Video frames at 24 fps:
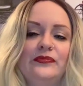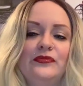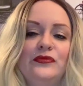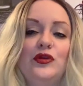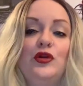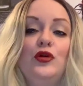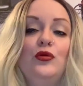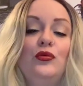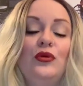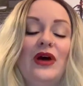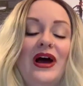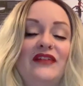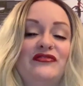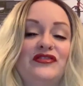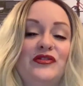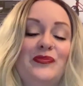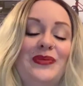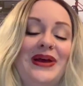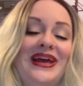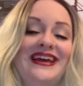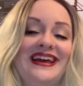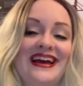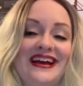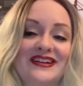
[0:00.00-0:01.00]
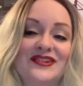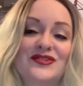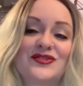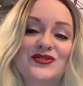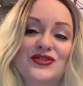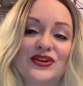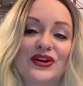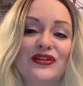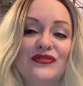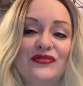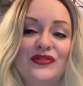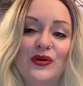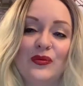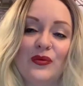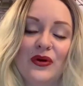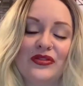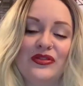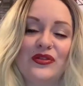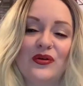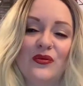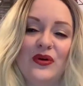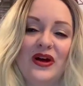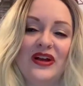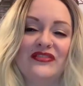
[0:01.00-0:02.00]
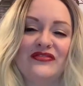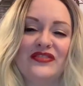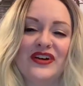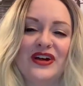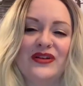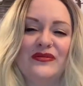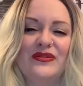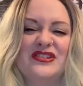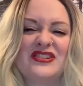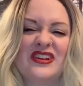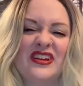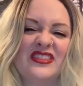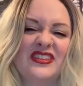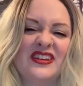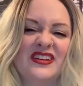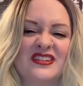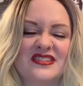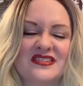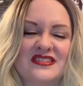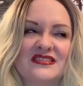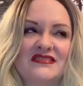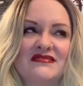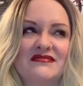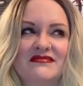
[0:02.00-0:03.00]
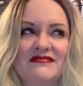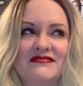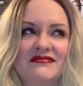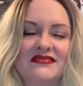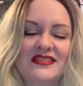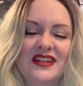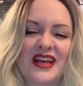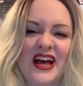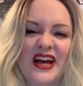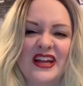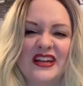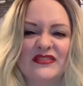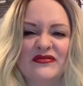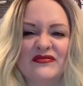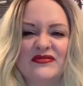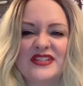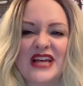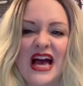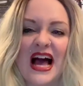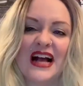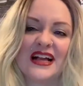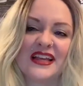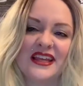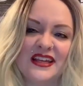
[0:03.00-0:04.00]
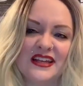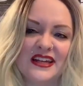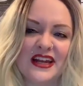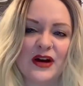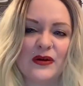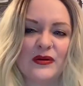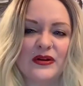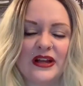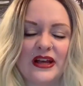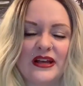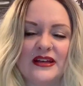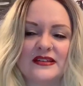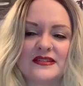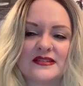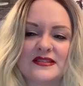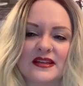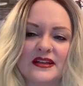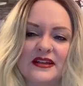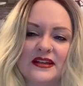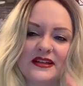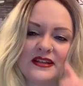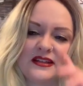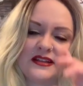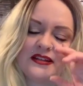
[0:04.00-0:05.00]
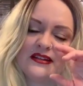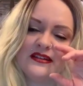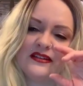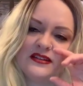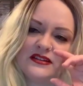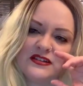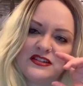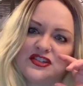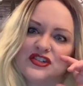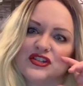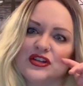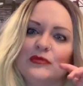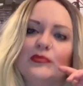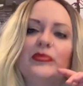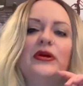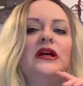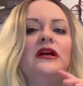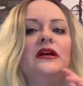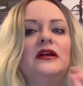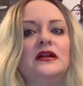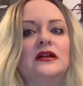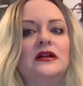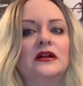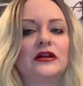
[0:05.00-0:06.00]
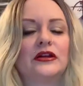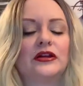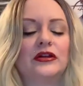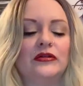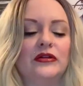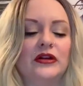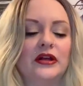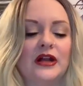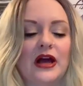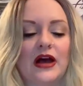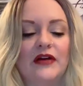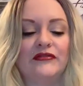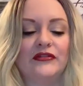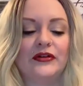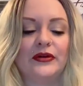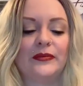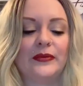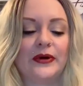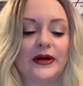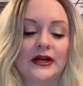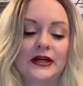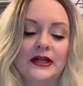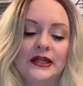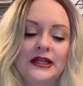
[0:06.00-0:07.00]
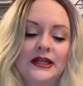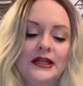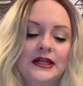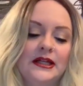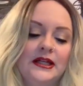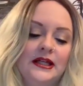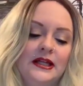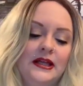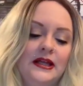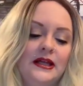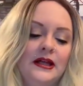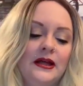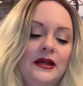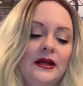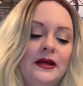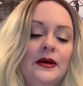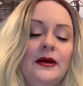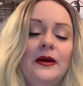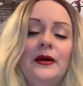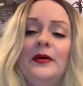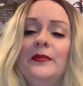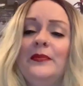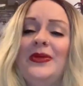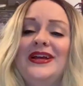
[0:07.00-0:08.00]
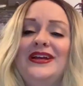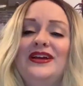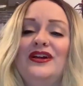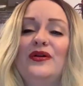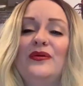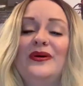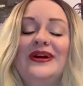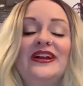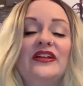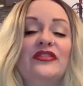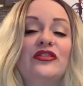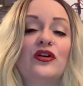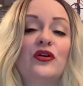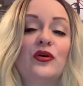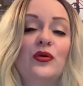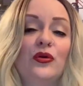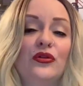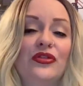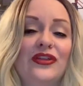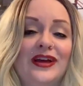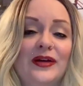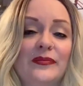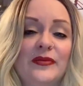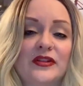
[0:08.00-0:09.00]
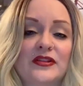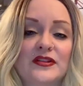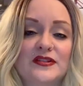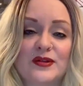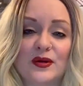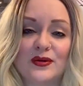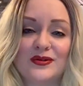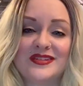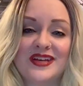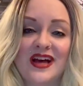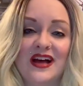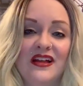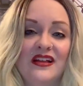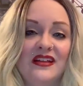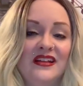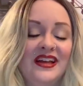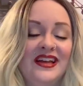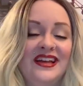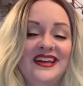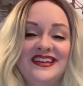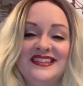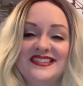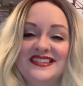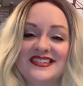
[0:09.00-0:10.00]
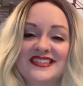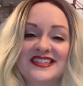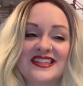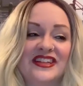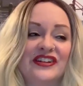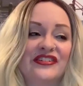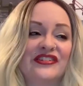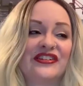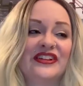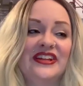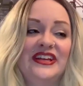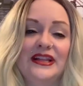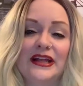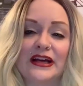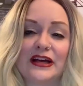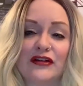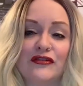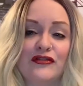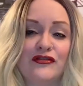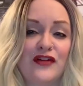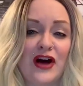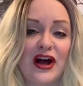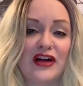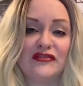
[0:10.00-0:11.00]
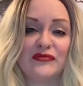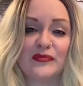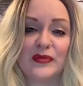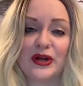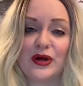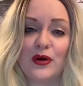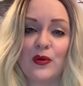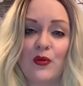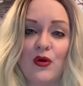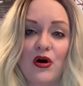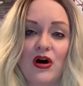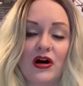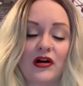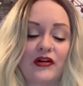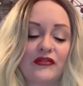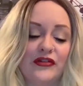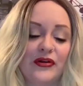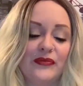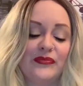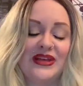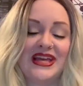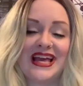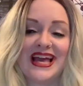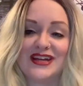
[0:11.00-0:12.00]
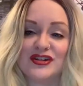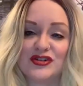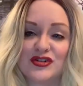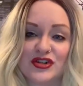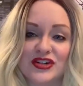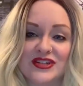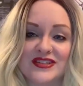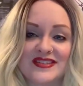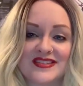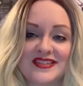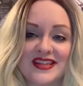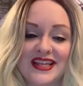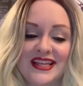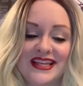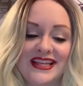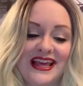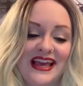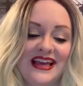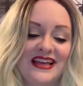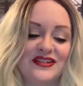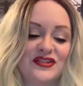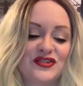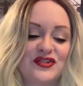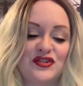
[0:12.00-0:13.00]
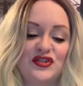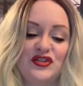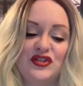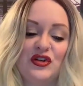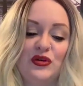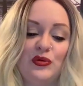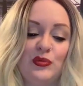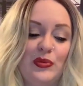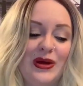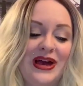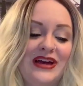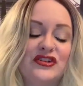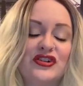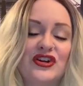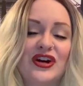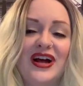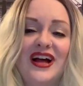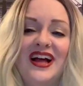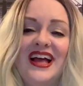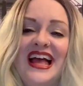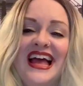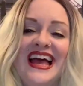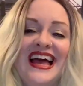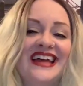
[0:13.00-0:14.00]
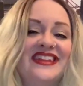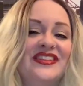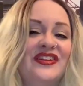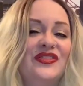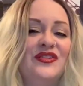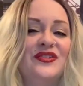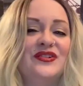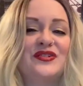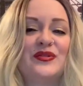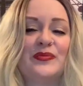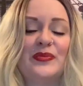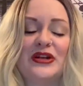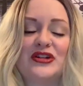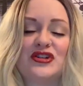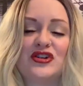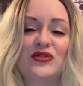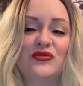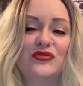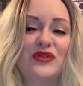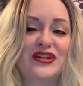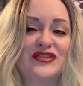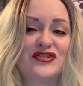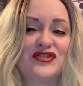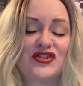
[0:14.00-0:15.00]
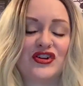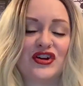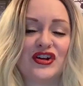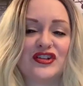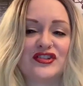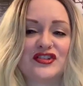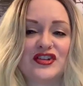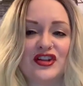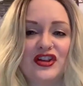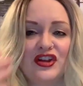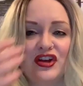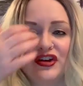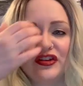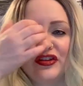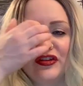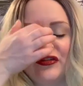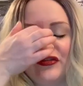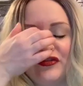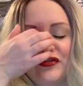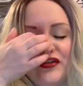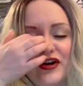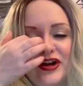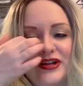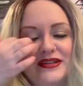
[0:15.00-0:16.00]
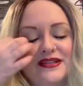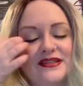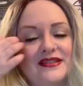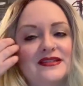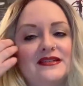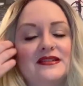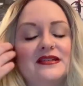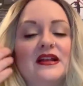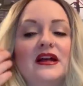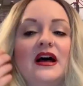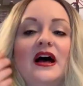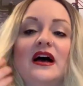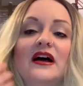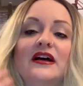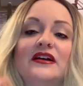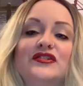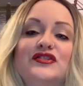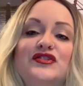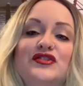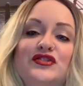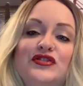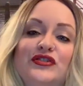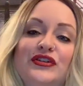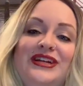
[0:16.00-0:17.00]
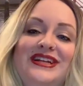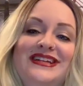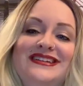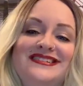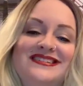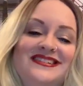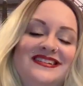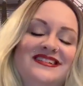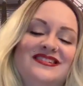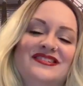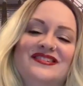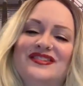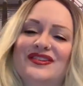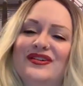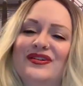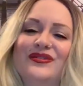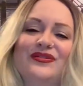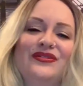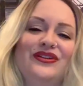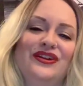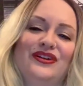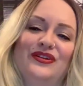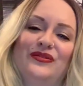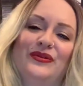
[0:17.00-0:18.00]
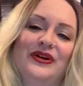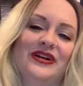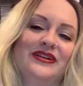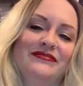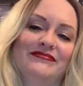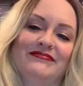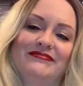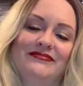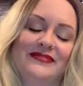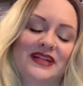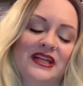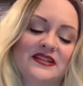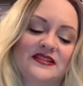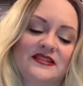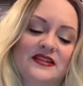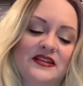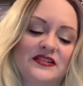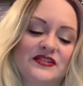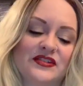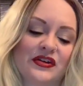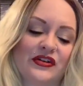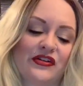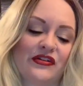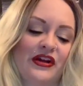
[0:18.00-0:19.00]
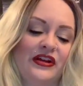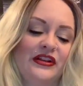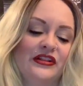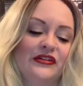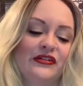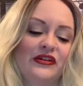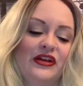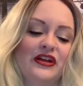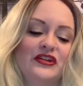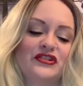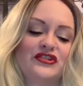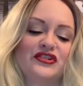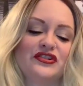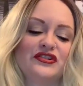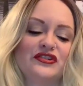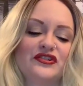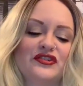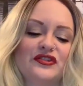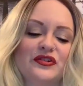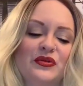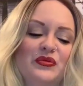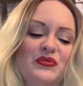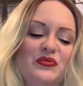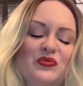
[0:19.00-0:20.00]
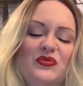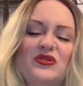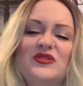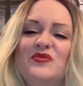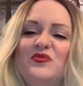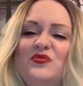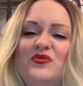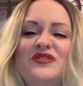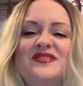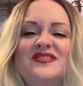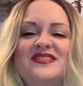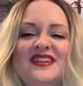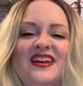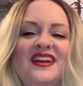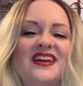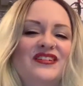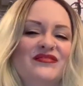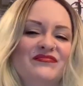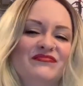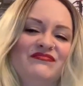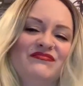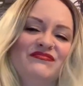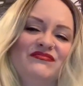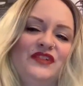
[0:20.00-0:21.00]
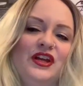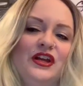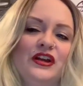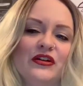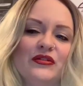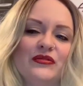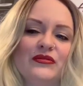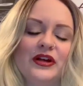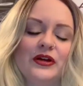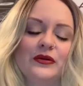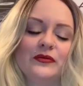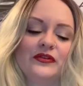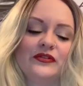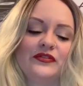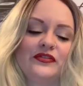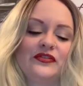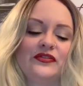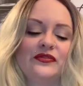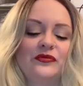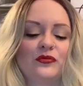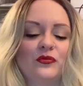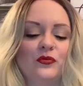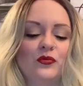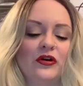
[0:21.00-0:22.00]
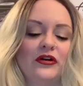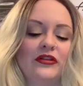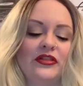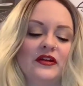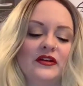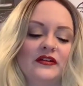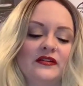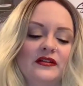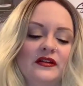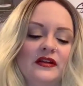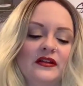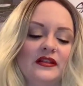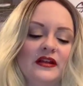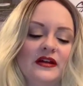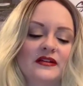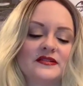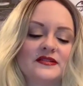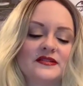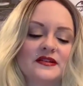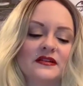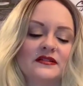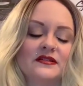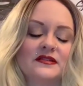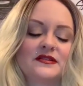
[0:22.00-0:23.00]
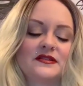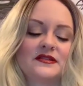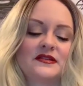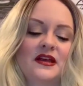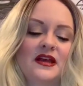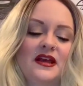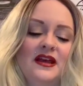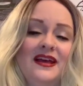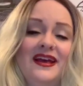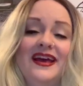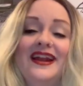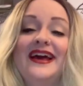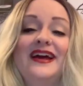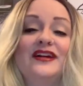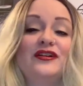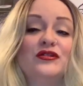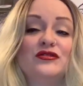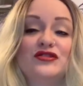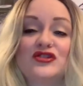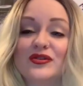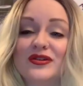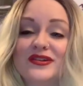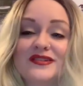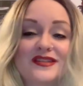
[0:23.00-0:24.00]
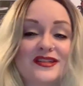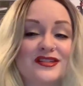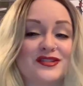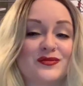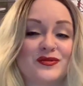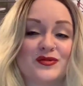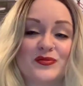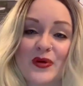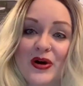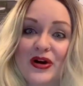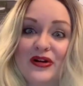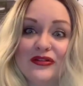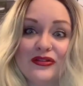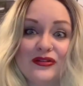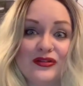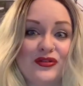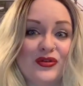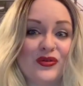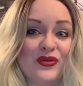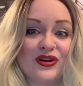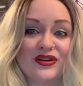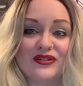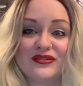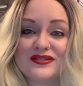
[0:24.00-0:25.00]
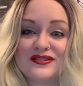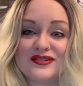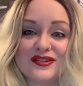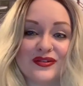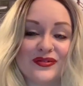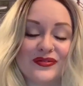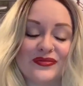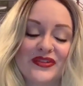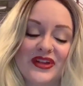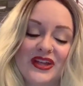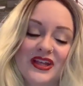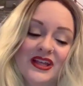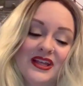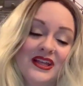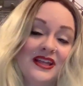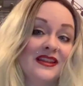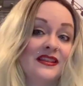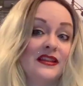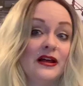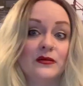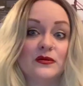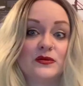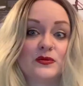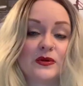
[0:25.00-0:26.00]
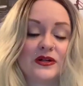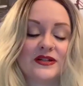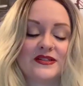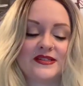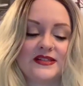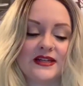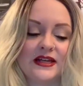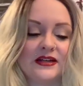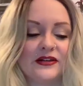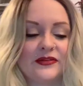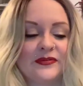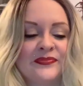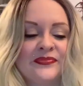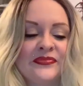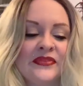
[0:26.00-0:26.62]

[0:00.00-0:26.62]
You have to pay extra if you want the Wi-Fi, which I think is kind of tacky nowadays. Like, it should be included everywhere. But you know what? The cool thing about this hotel is it's literally like a 5-minute walk from the entrance gates to Petra, and then there's a bunch of restaurants along the front street, and so you know what? It's a great location. So we'll say, you know, it was worth it in that sense. And I had no choice because it was part of the tour, so that was where I stayed.